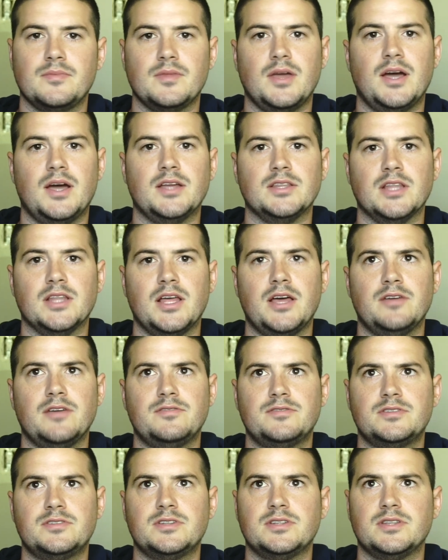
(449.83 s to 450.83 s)
I
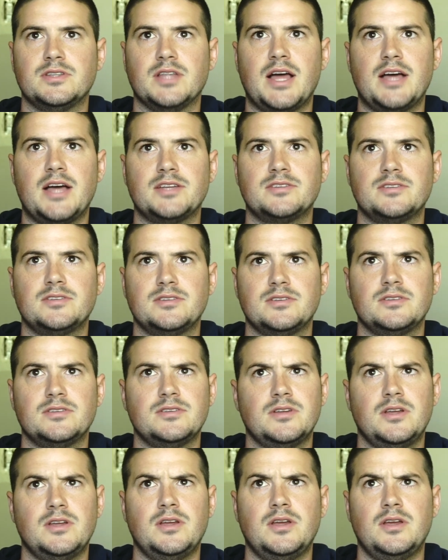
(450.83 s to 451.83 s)
left
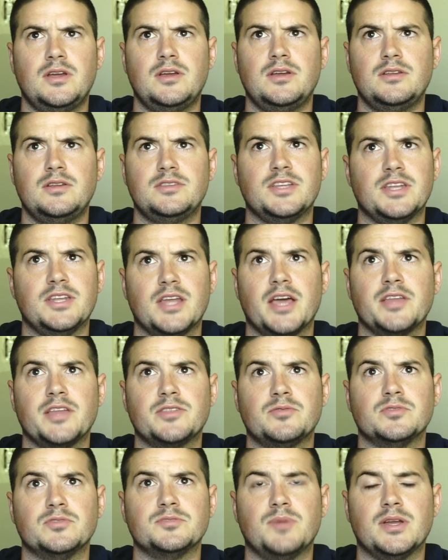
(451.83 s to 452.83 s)
the
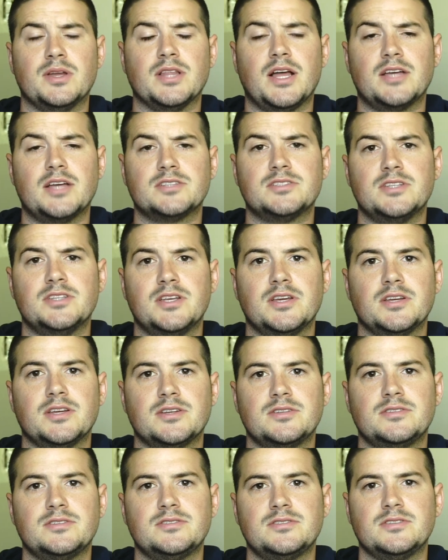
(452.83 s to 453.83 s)
9th was my last day.
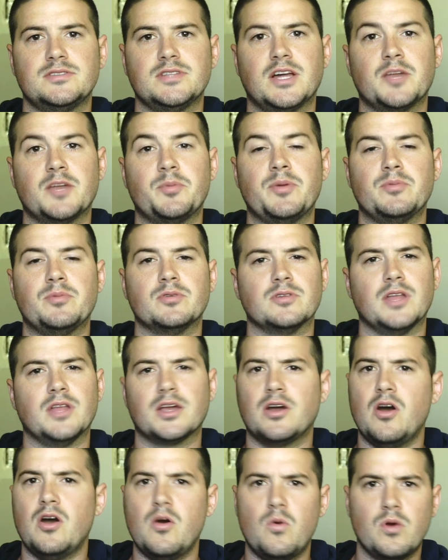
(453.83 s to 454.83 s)
A lot of people are
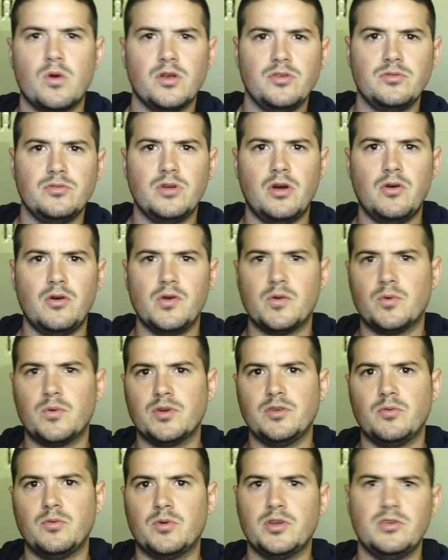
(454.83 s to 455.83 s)
like, "Oh, where are you going? What
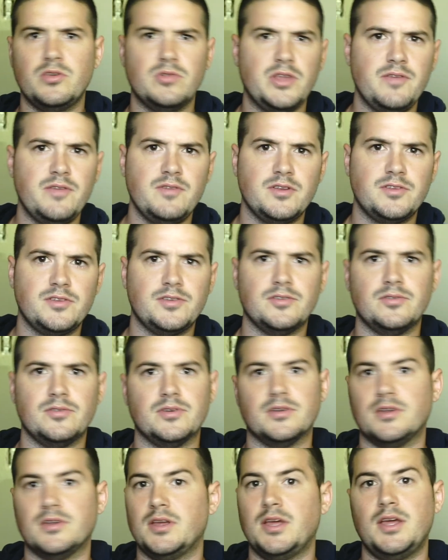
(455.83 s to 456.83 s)
are you leaving to?"
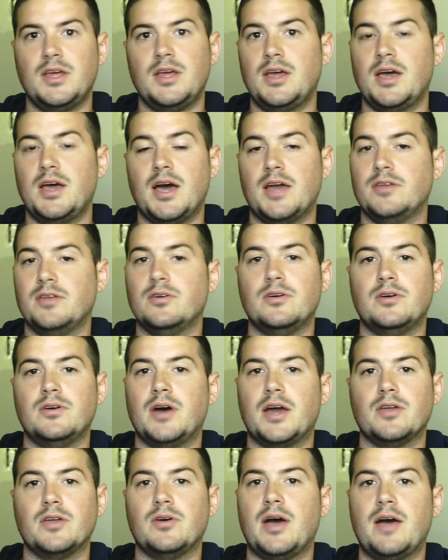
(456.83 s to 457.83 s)
And I don't
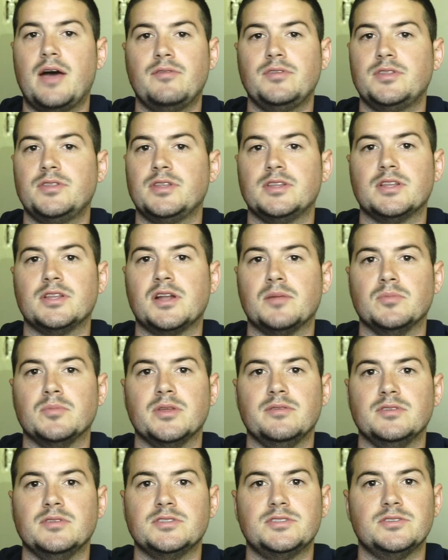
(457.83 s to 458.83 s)
have anything that I'm
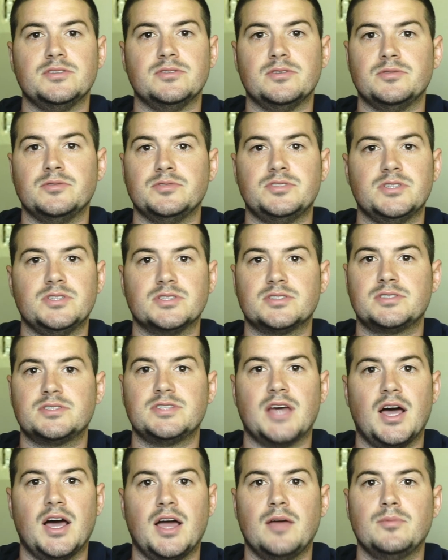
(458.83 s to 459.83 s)
leaving to. It was just
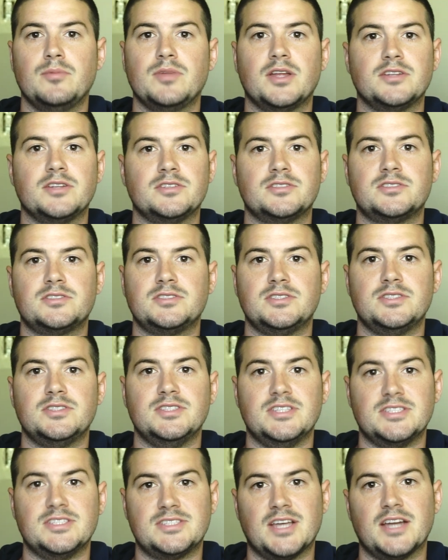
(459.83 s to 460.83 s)
time, and I just
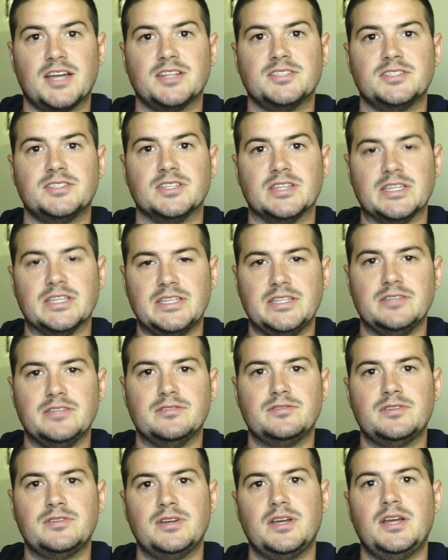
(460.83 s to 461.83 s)
decided to
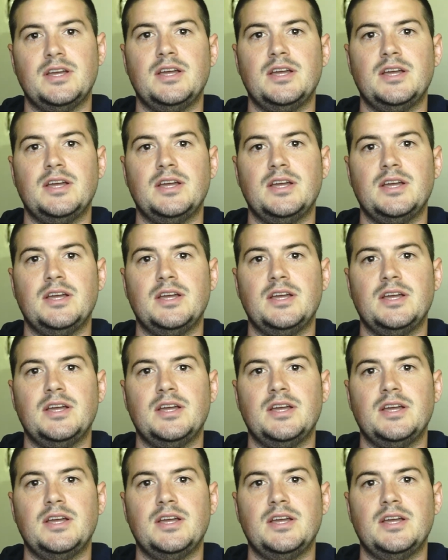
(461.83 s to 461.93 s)
leave.